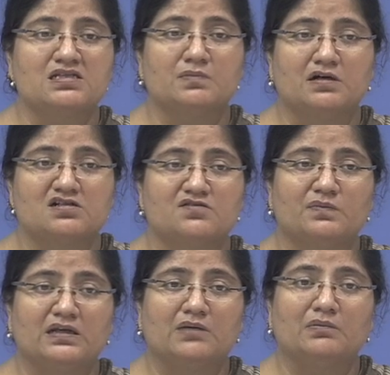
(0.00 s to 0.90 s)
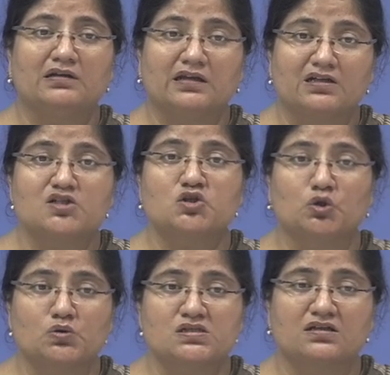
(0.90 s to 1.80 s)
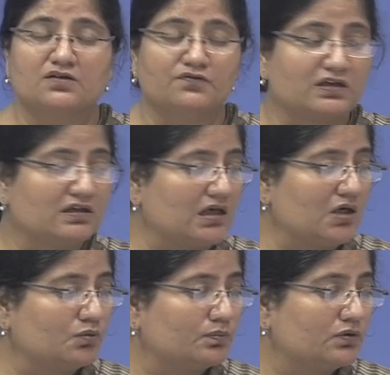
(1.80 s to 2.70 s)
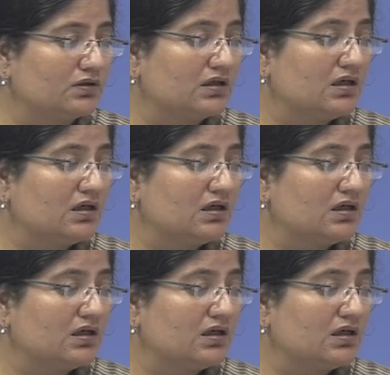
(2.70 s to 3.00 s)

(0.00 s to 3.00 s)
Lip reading: amounts of money but there is no significant output.